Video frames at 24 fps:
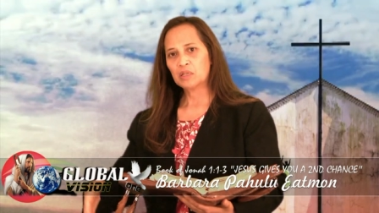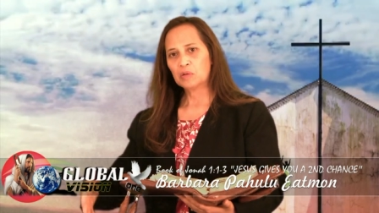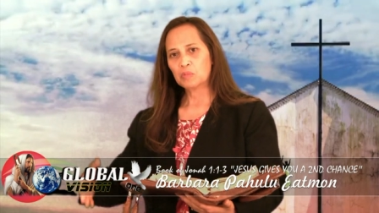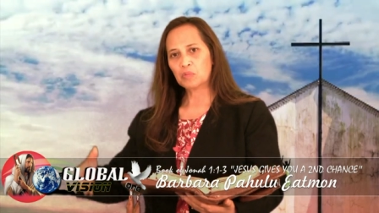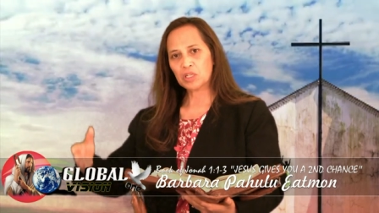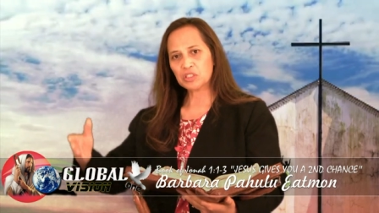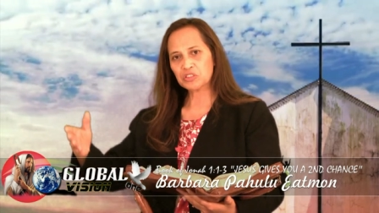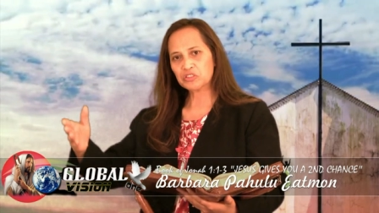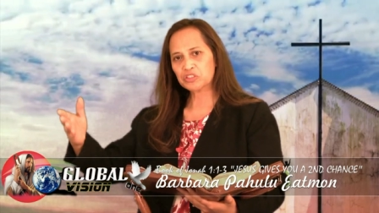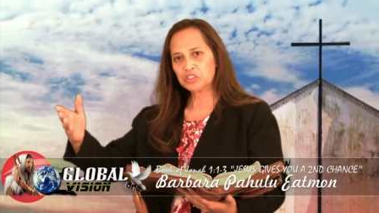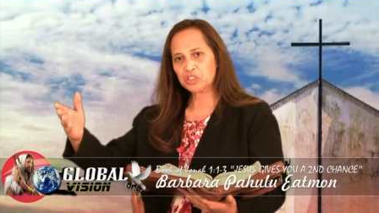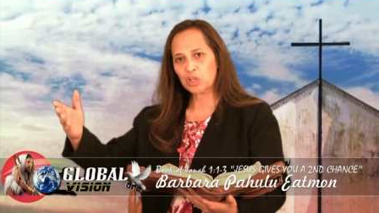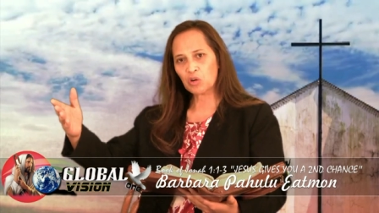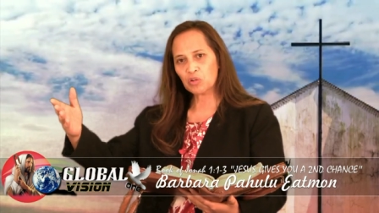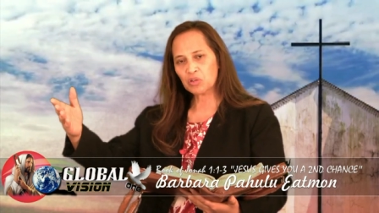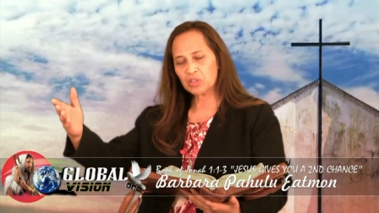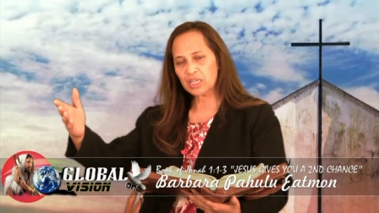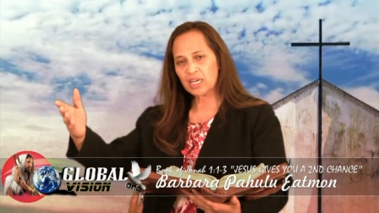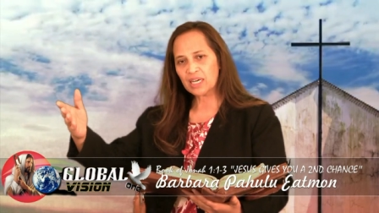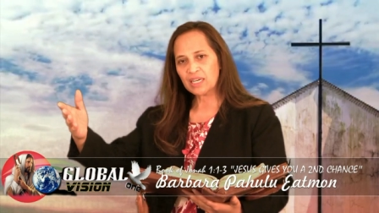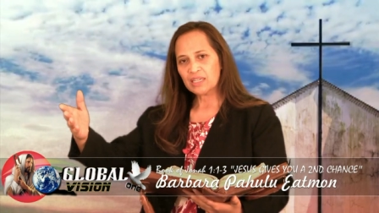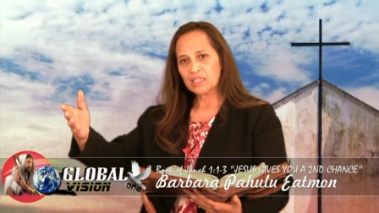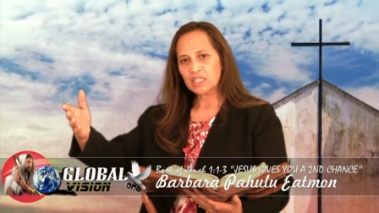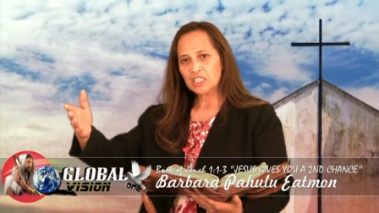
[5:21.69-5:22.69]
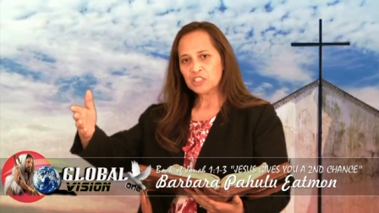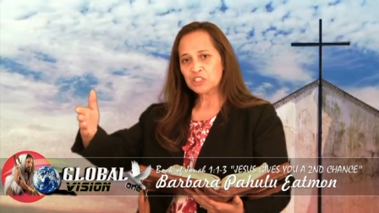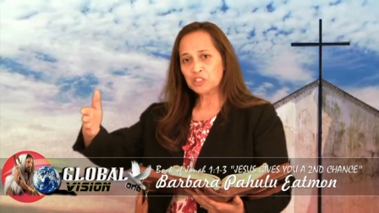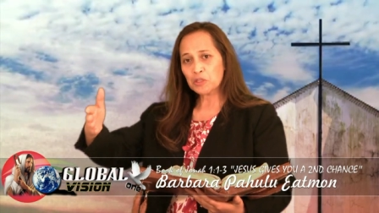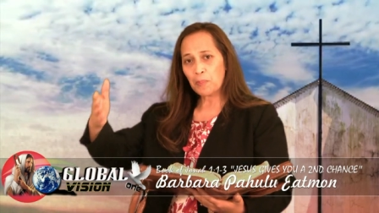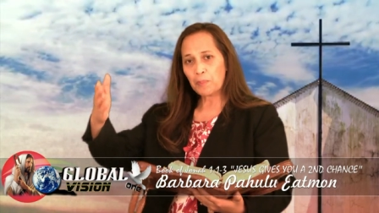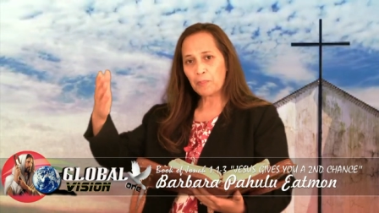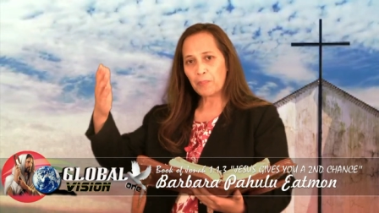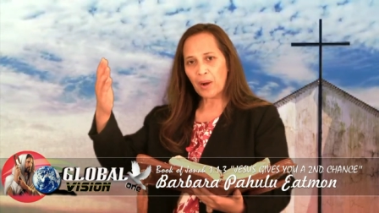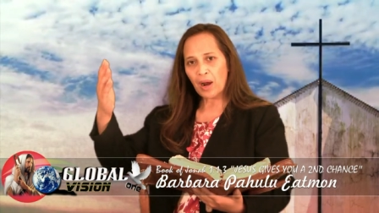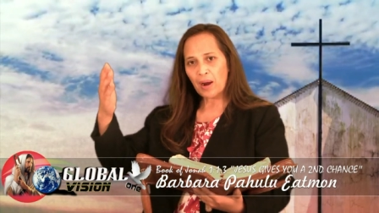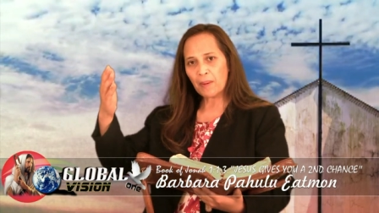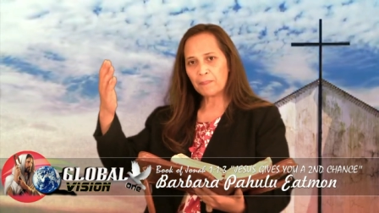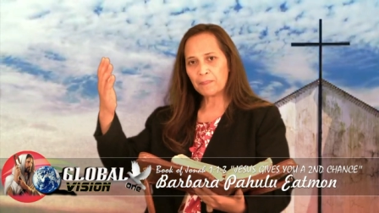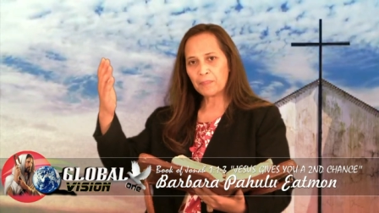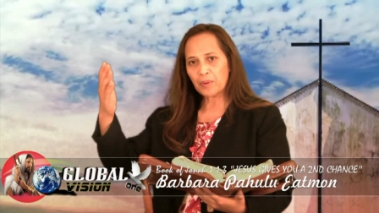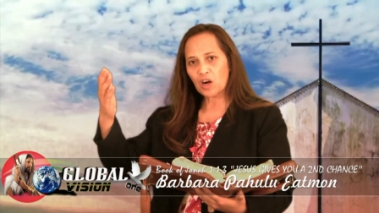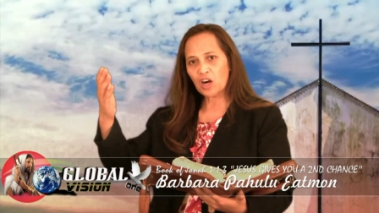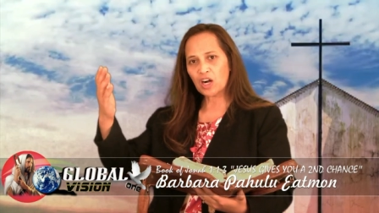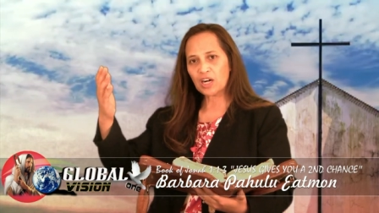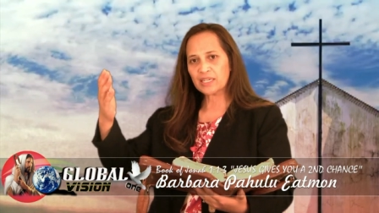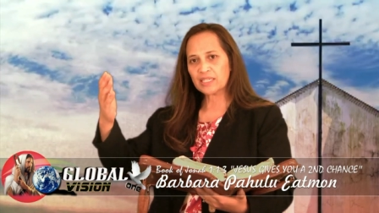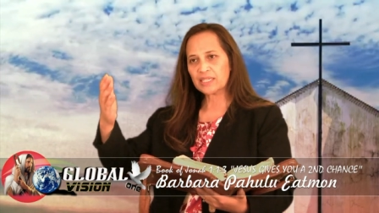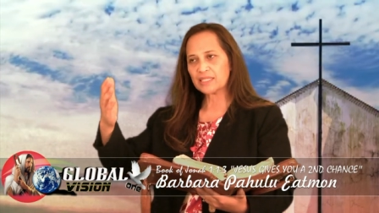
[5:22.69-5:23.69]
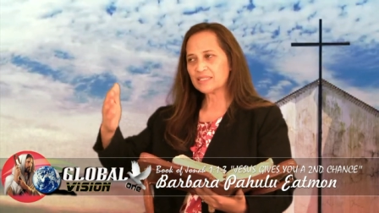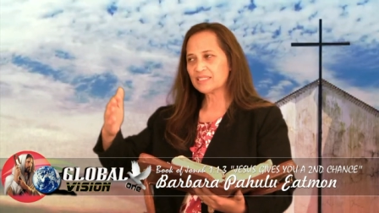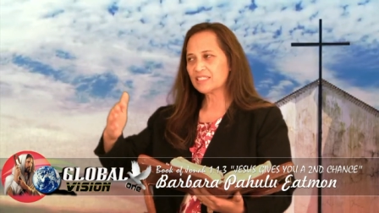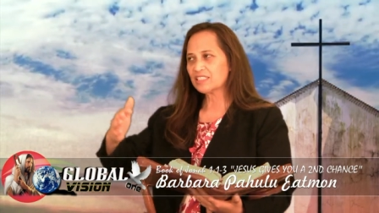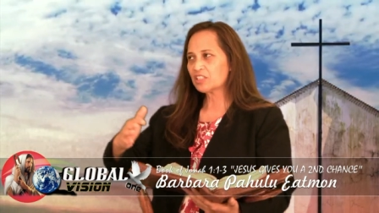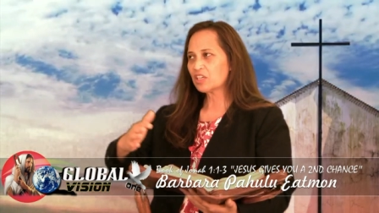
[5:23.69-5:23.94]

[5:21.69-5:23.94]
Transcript: Want Jonah to bombard it.